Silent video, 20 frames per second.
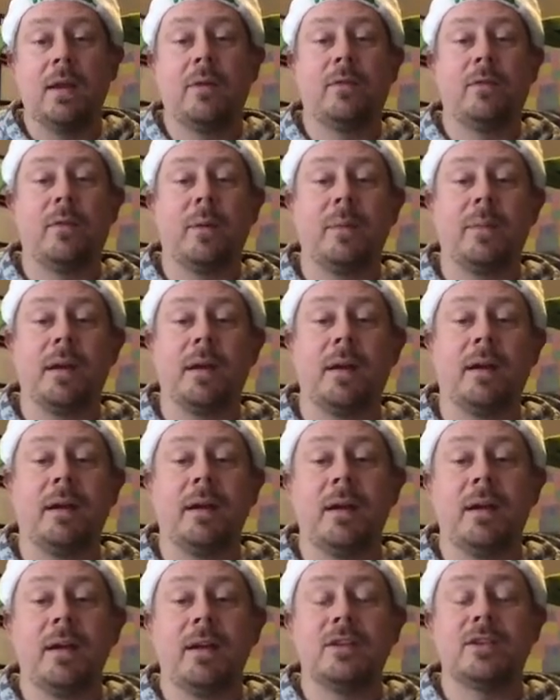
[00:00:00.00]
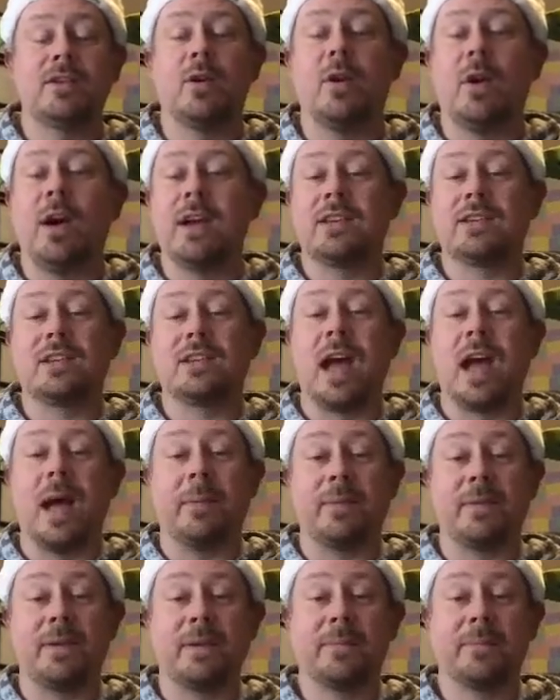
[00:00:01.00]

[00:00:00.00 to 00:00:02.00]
from there. So I stopped.